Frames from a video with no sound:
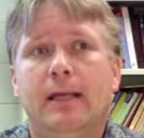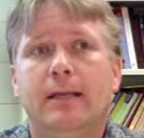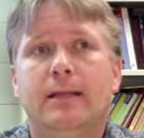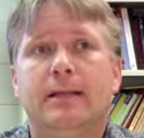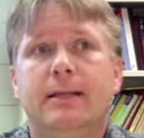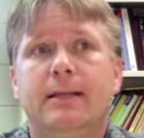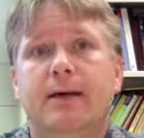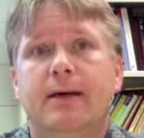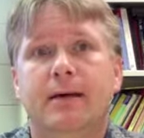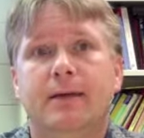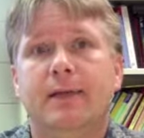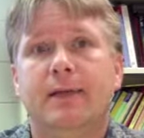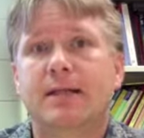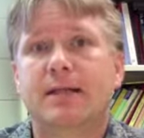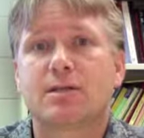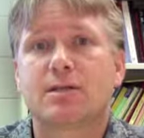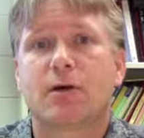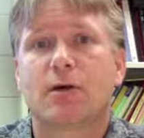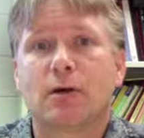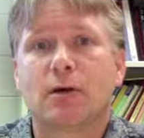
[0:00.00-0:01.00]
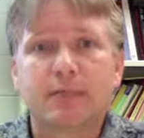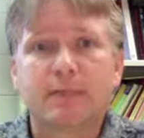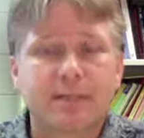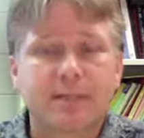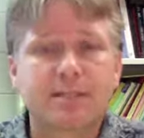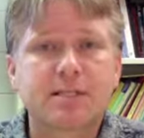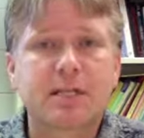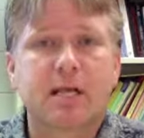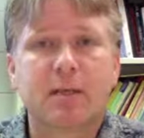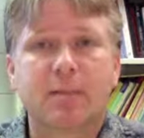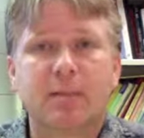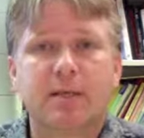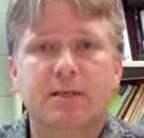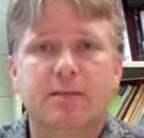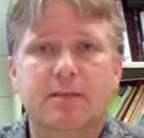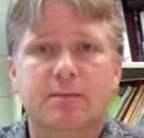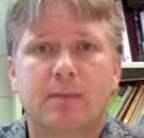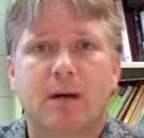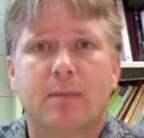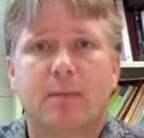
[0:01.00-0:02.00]
And that's all that's
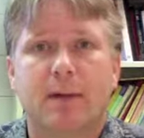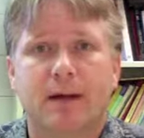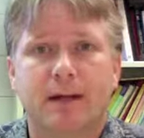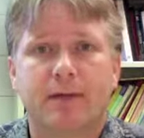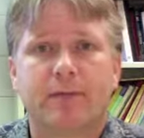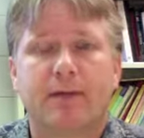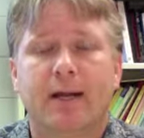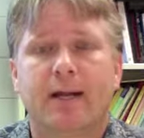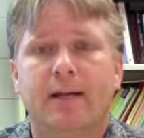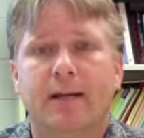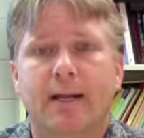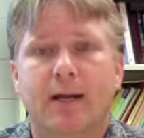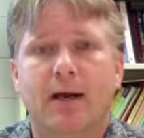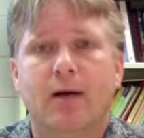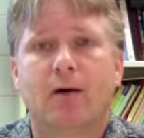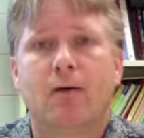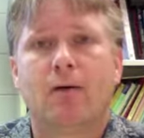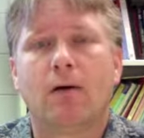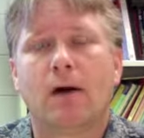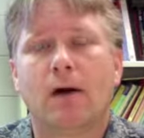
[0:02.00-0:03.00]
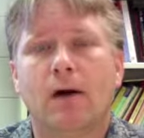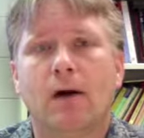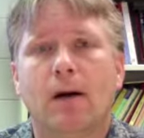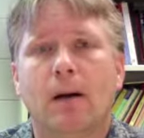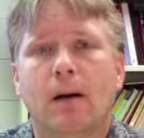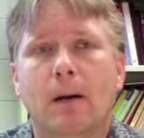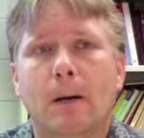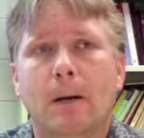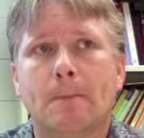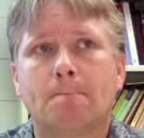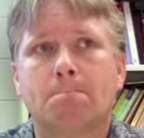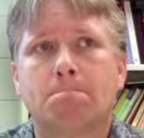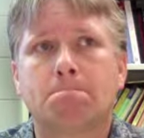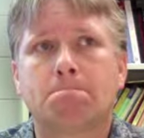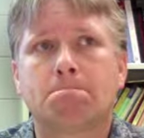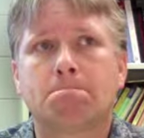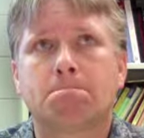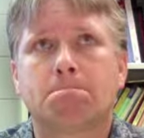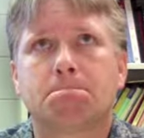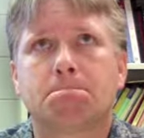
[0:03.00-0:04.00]
coming to my mind right now.
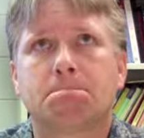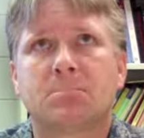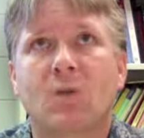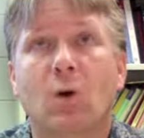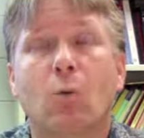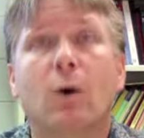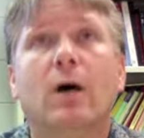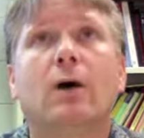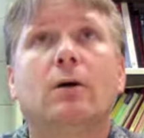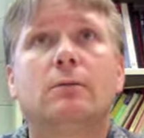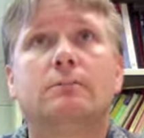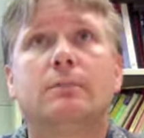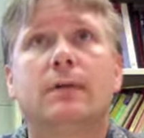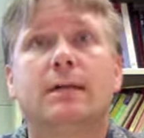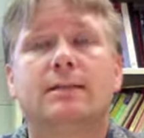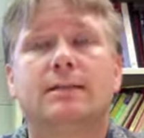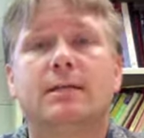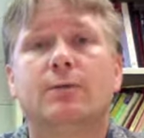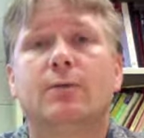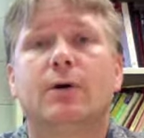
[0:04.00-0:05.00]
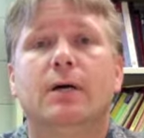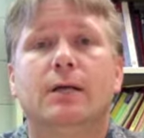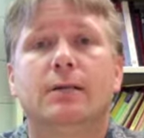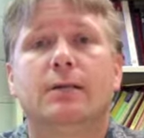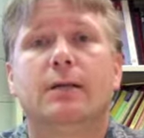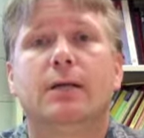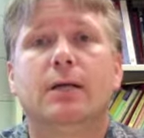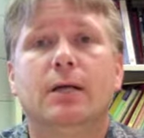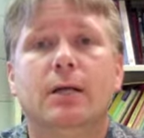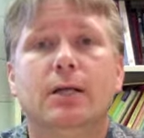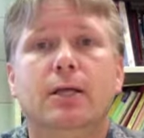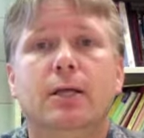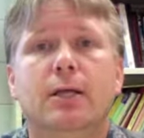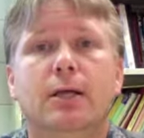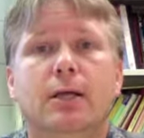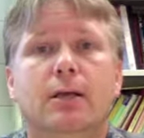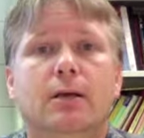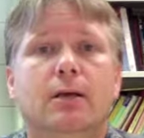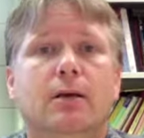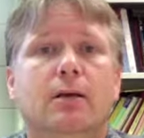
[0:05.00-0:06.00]
Well, I tell you what,
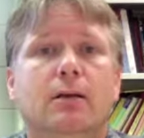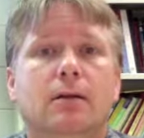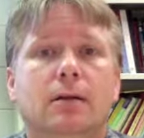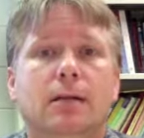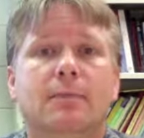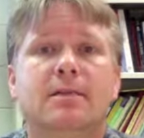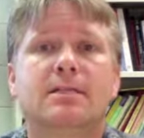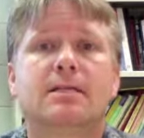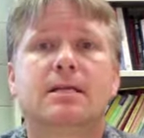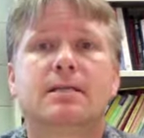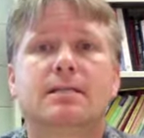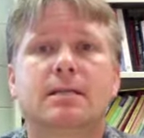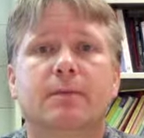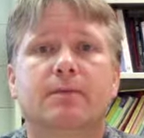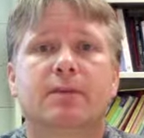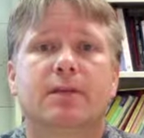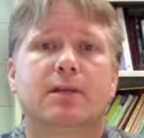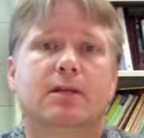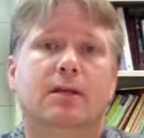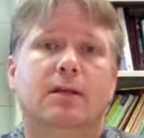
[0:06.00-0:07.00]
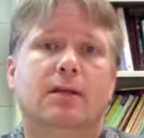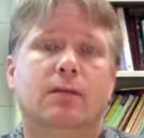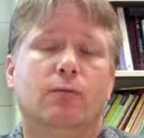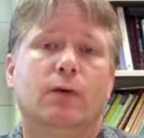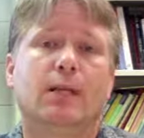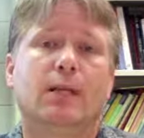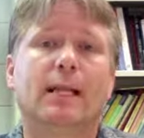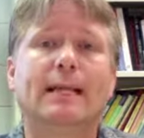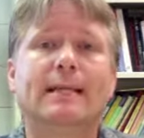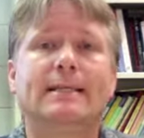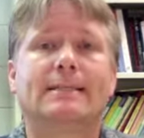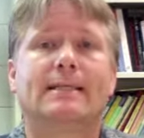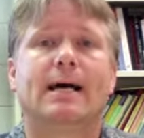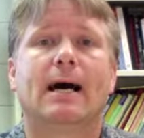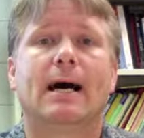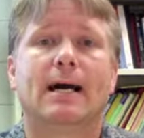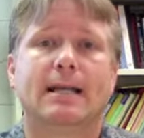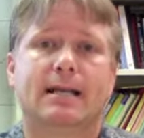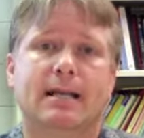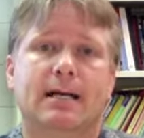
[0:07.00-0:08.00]
let me say something
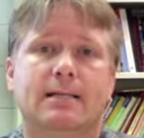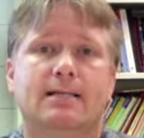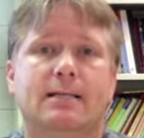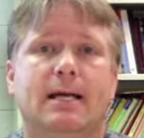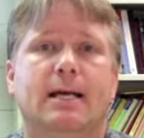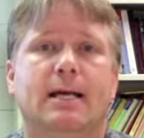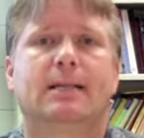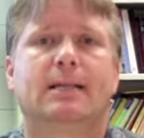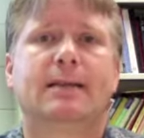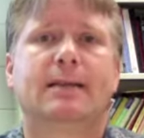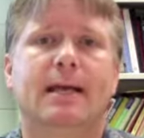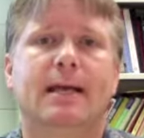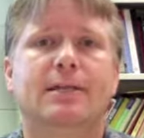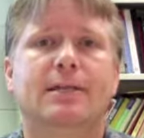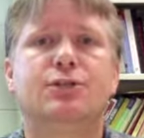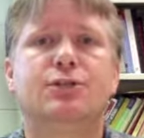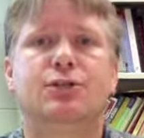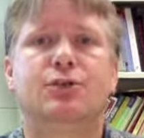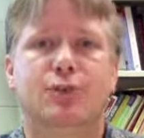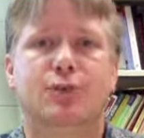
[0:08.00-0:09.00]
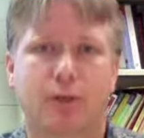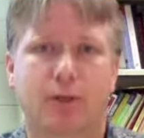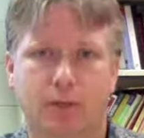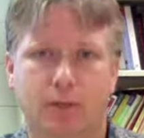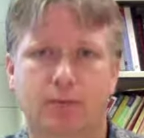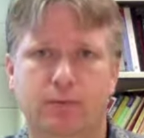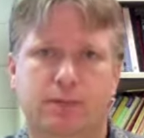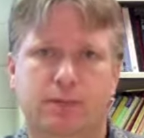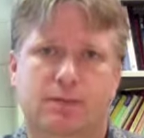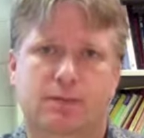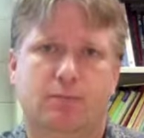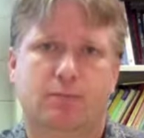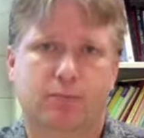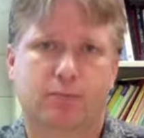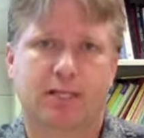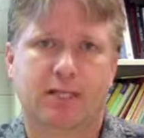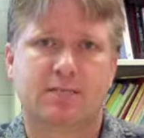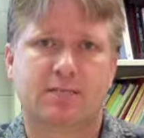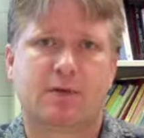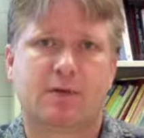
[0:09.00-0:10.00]
related to eye contact, and that is your
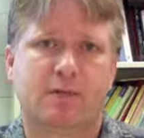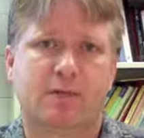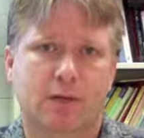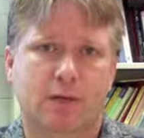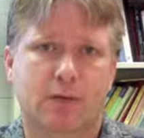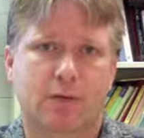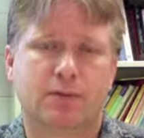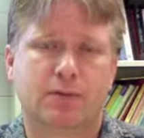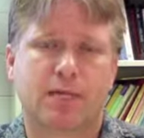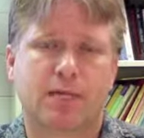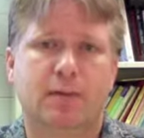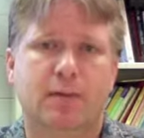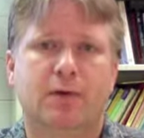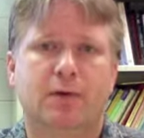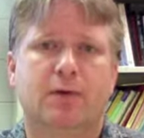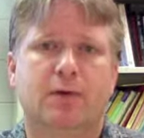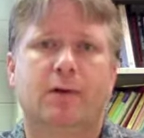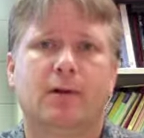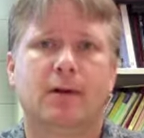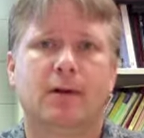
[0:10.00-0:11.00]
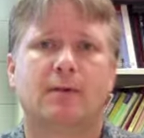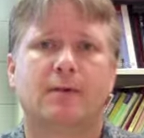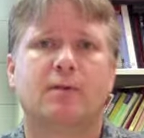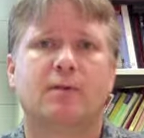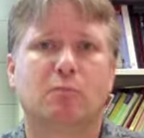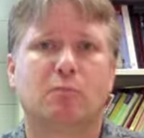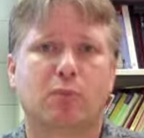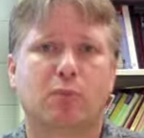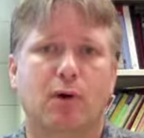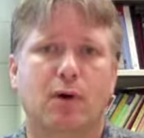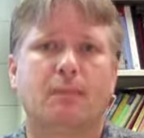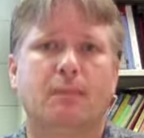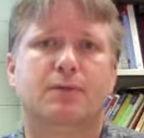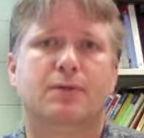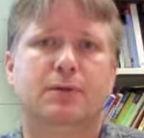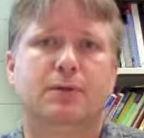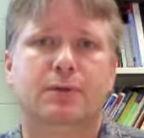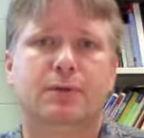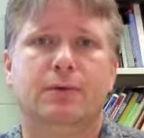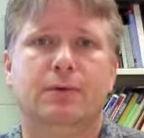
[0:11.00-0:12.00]
notes, placement of notes. I'm doing a lot of
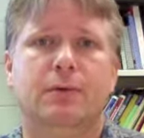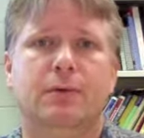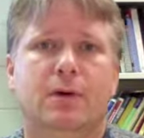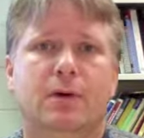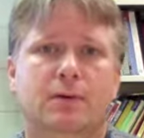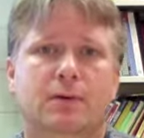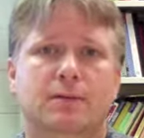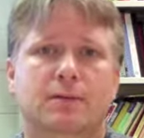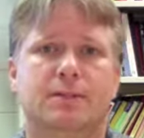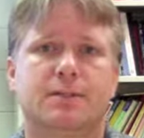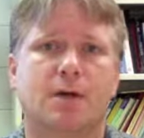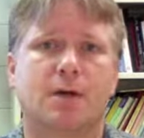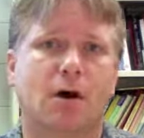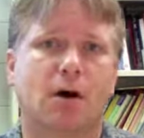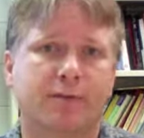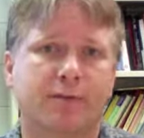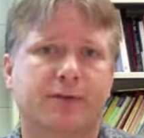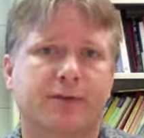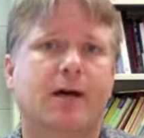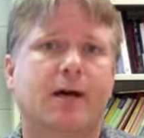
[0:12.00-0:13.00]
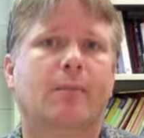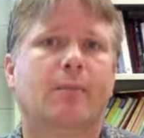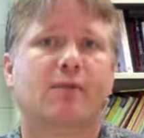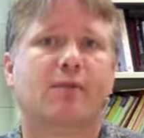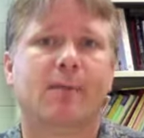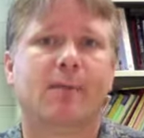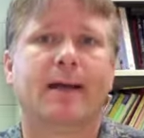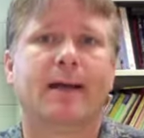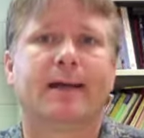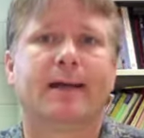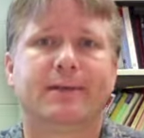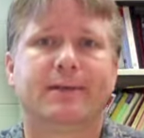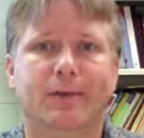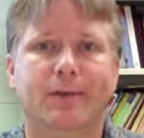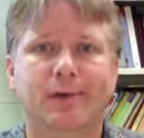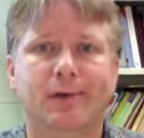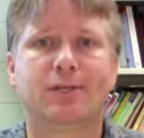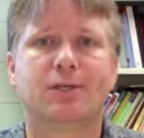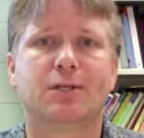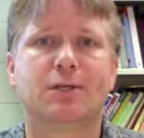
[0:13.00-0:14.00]
impromptu, just off the top of my
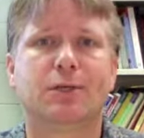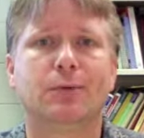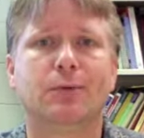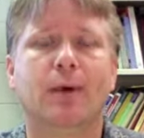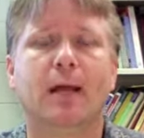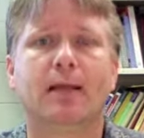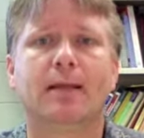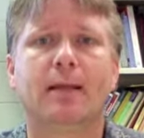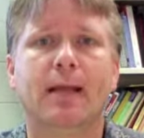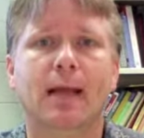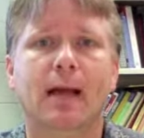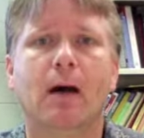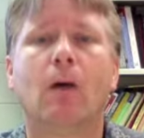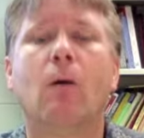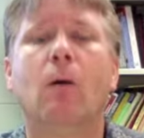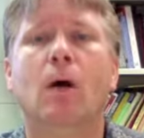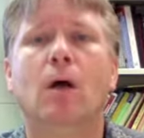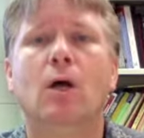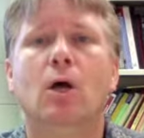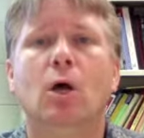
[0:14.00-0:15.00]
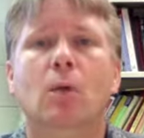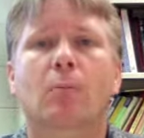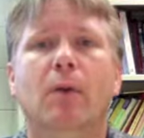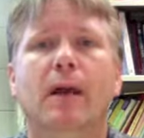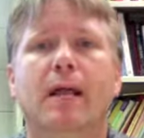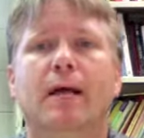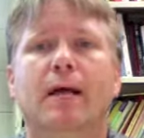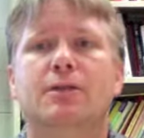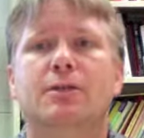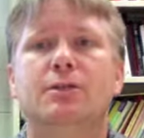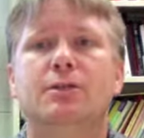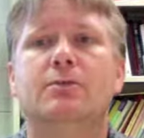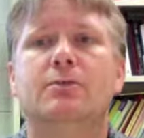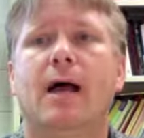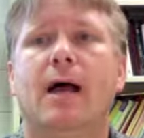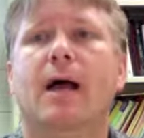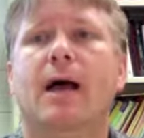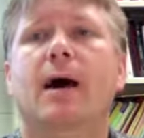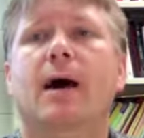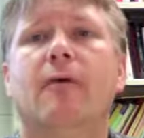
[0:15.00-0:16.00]
head talking to you right now. But I
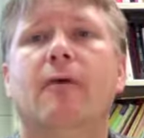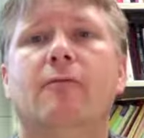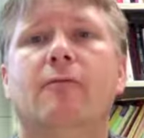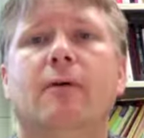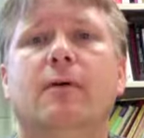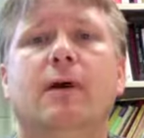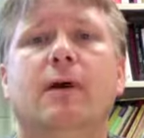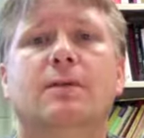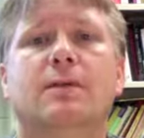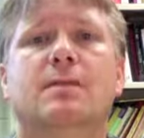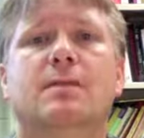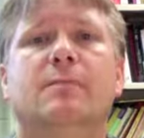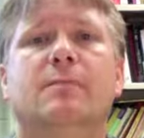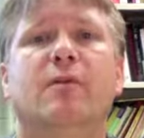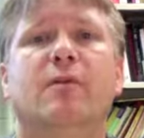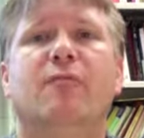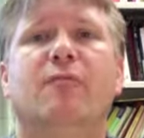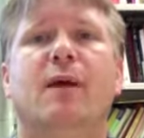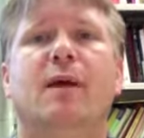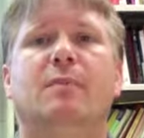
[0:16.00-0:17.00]
do have a slip